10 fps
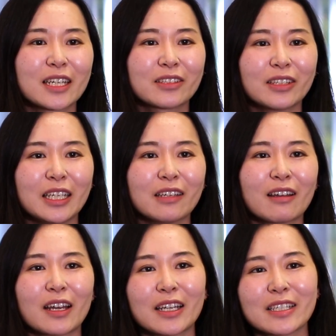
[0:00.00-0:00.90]
And if
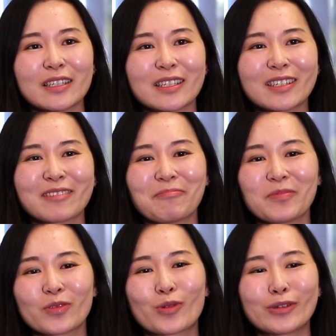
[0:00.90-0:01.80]
I
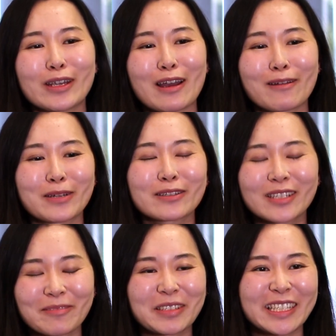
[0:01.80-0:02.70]
worry about
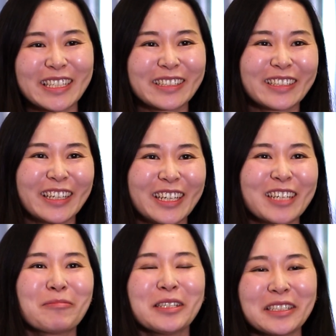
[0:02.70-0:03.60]
something,
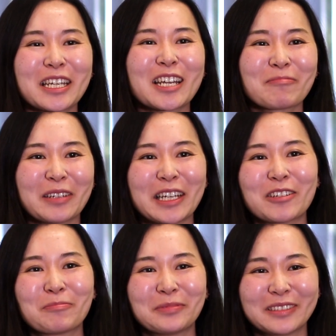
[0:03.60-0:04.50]
every time
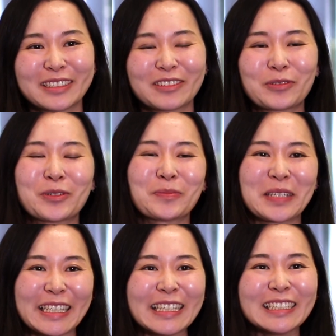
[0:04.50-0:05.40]
help for
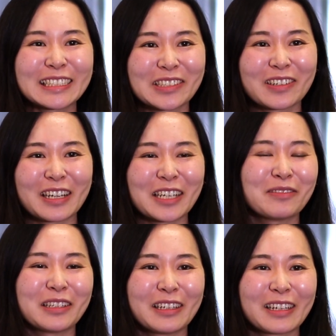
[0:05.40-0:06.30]
me, so I
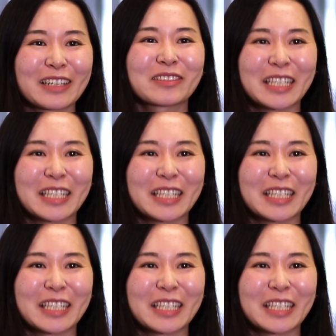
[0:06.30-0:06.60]
really like